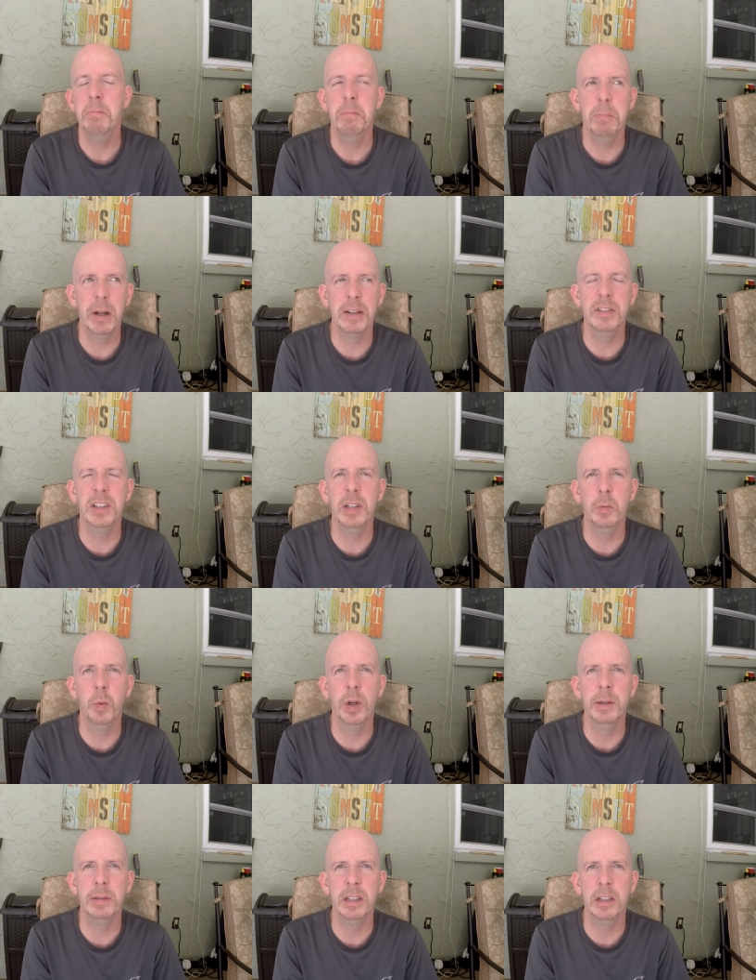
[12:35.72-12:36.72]
But I've seen
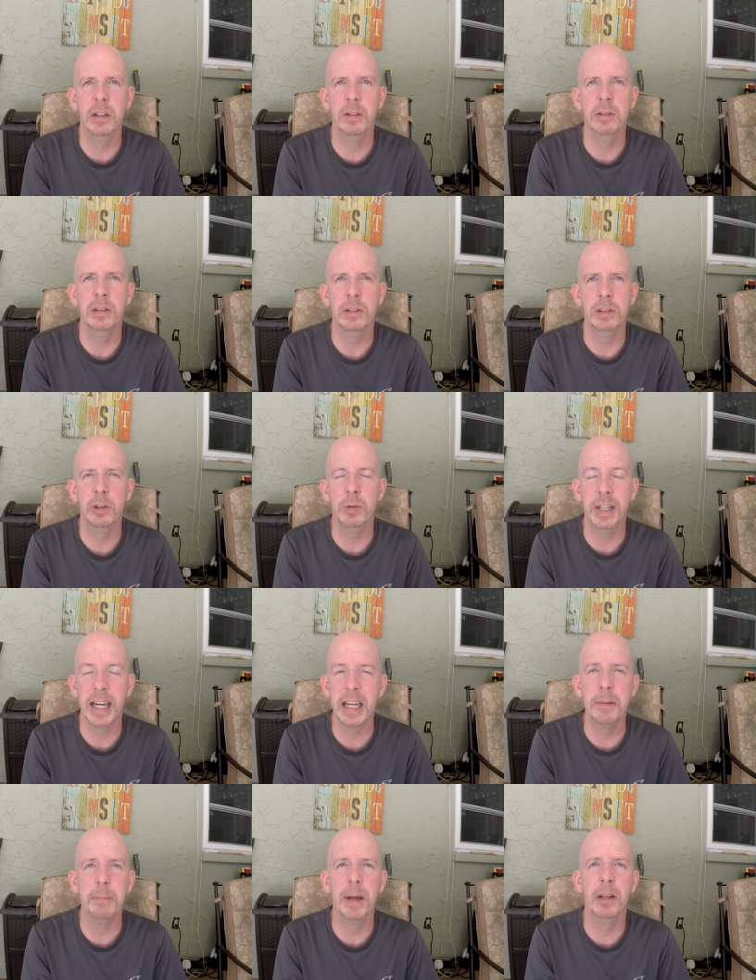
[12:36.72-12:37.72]
one, you know, you
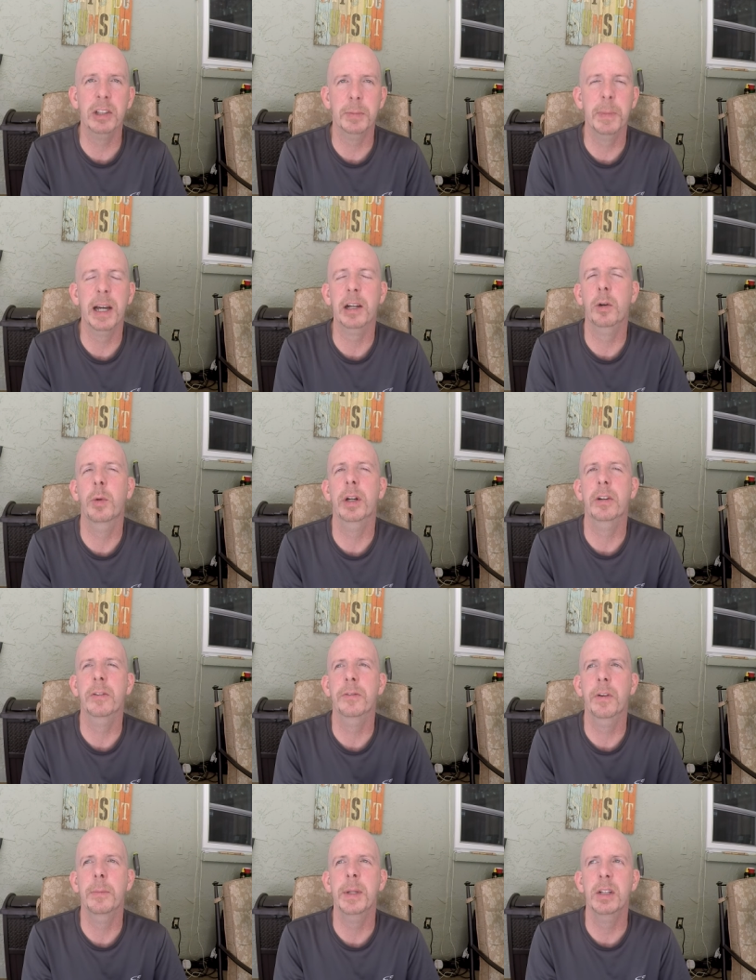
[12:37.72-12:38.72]
can bounce back quicker
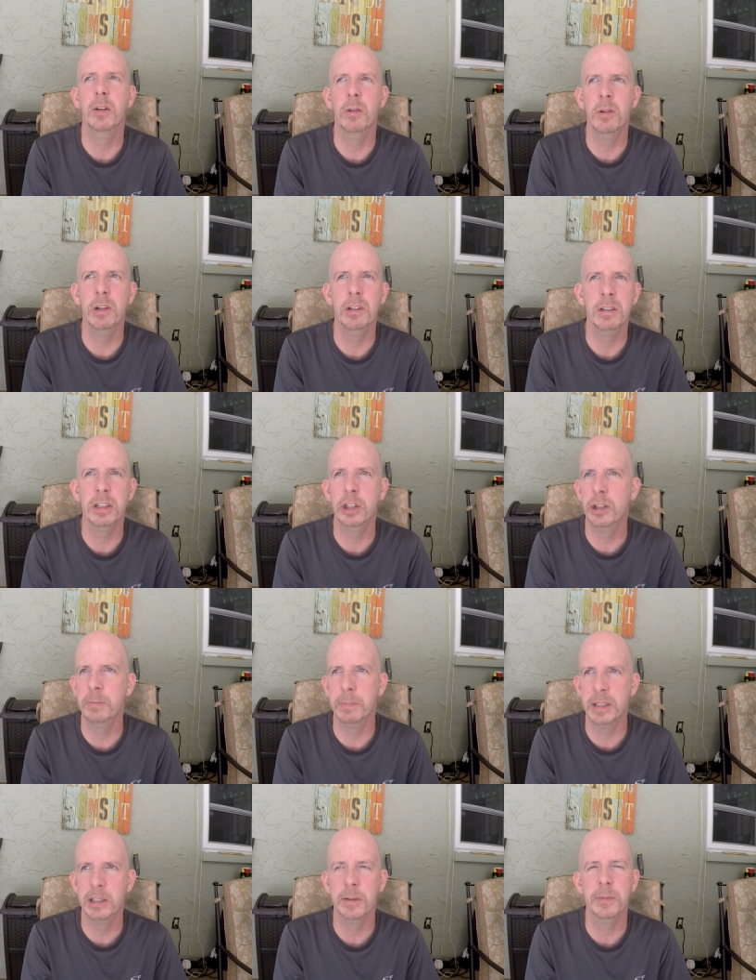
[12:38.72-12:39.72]
from it, or it could
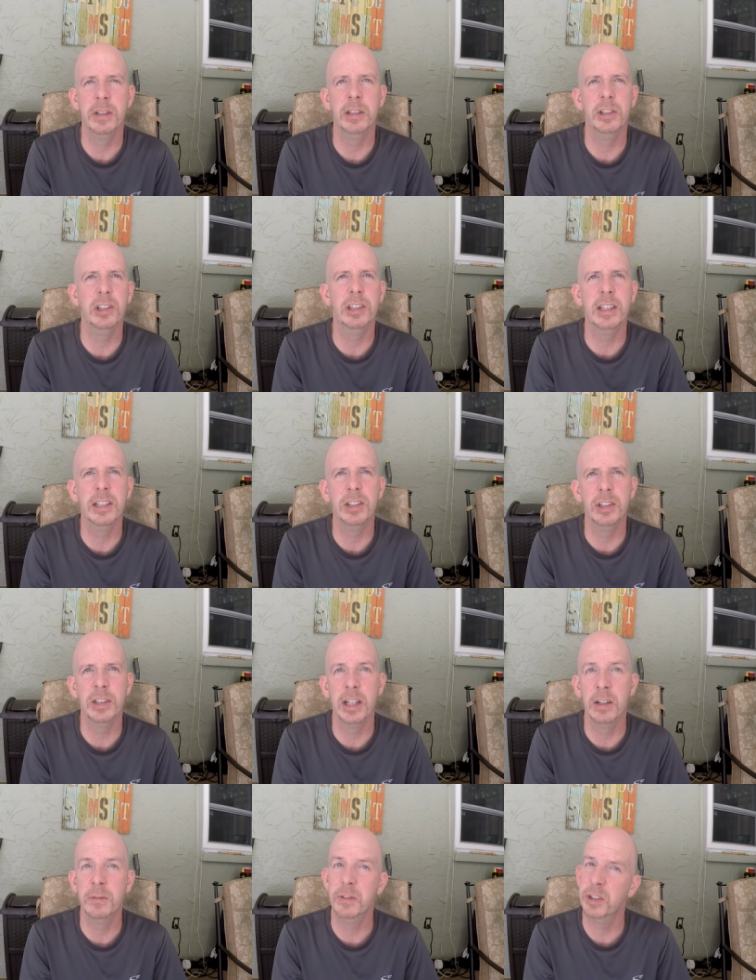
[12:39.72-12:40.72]
be something that just gets you
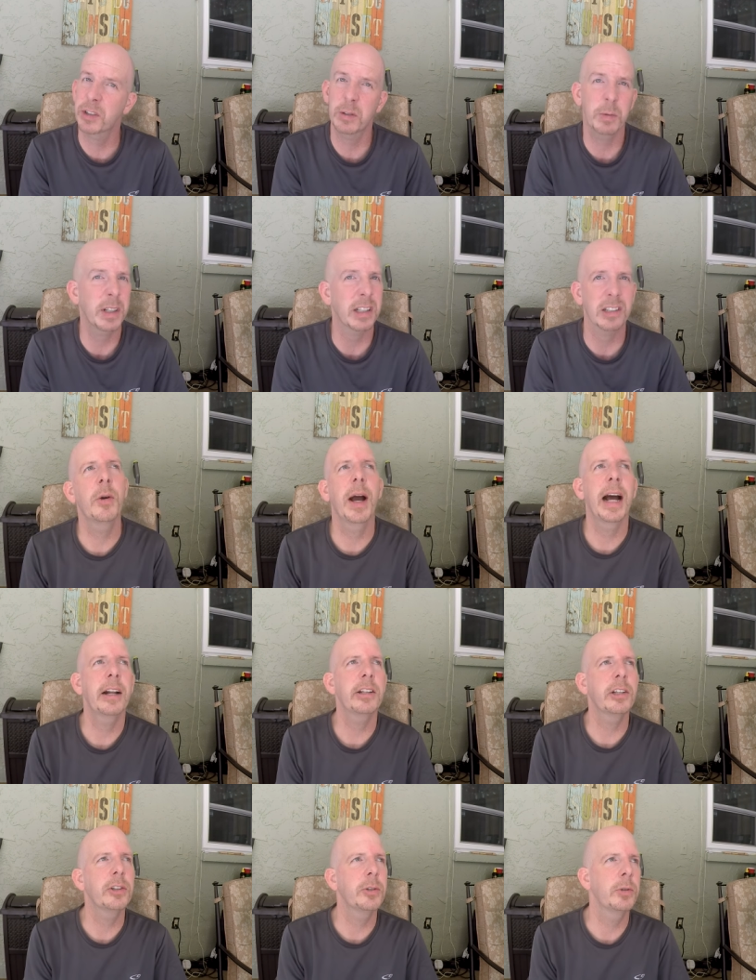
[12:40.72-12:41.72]
down for two weeks. So how
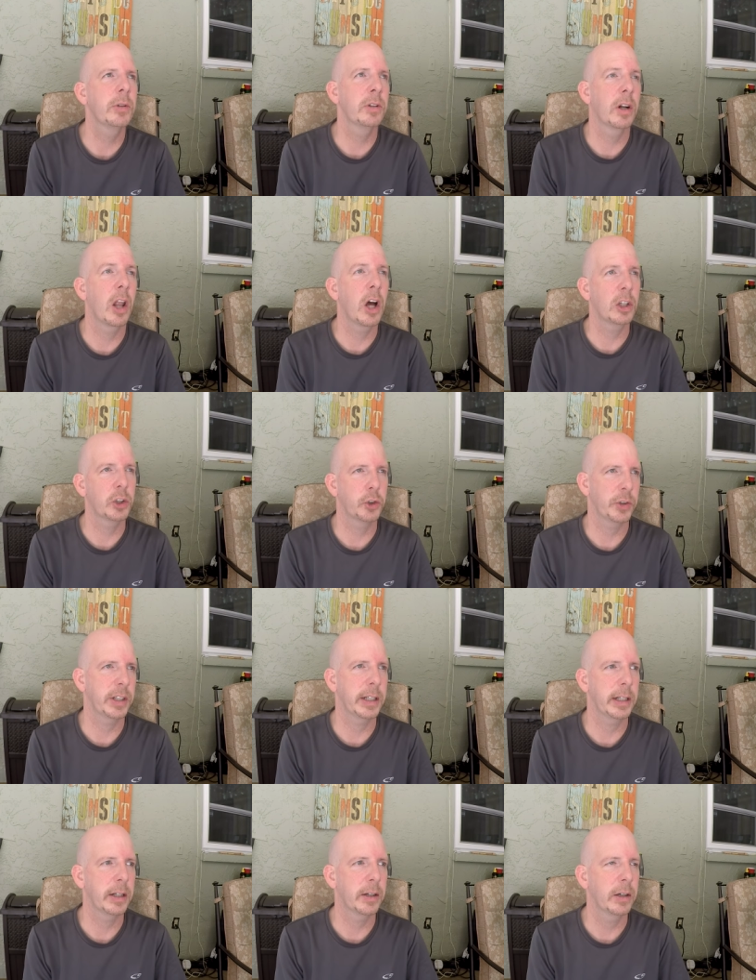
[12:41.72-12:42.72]
do you do your laundry
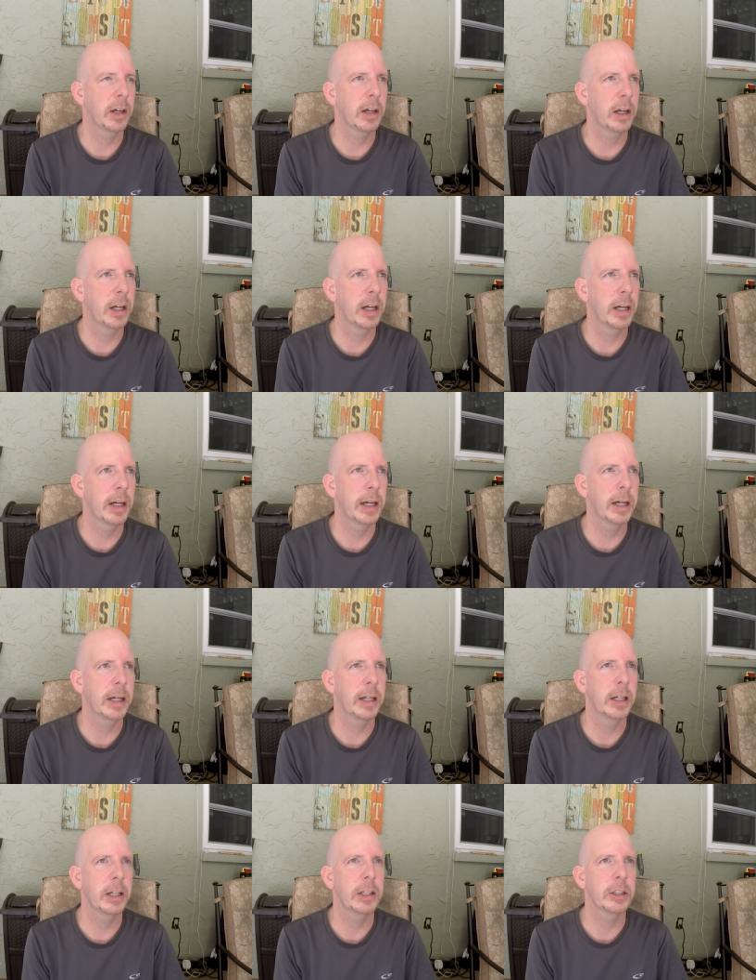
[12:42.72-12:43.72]
here?
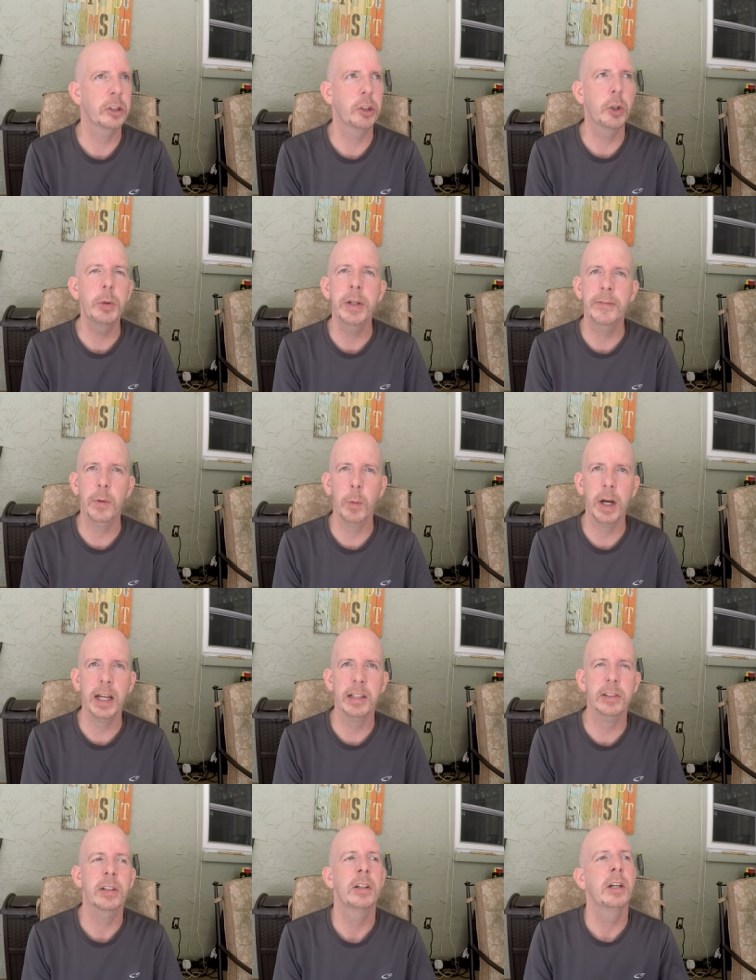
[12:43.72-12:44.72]
Uh, there's two different
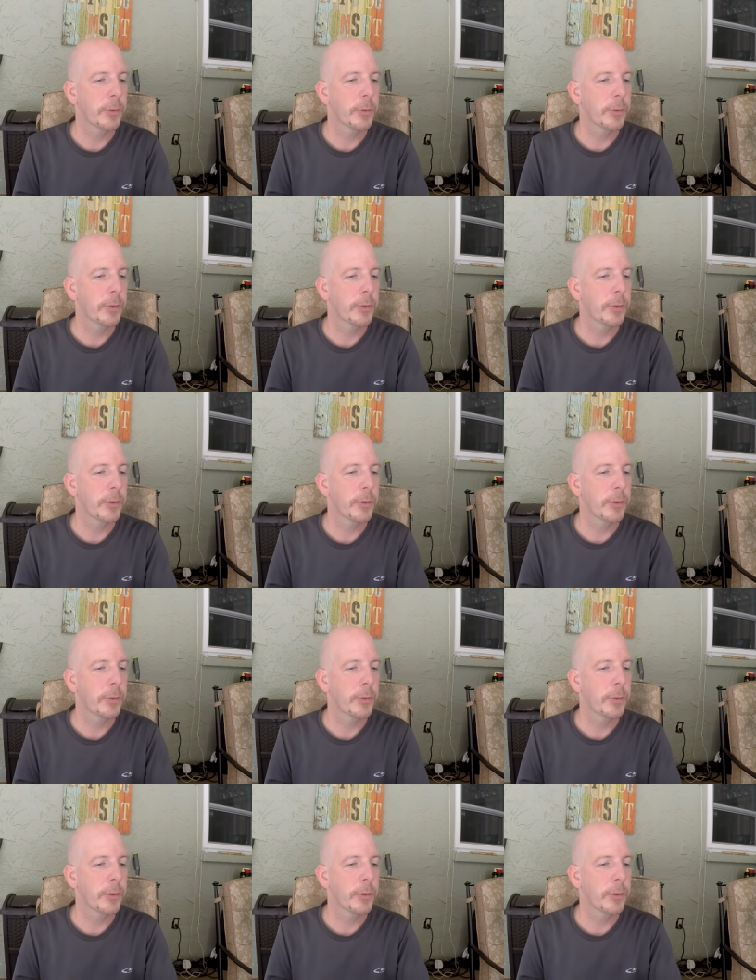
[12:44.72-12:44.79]
ways.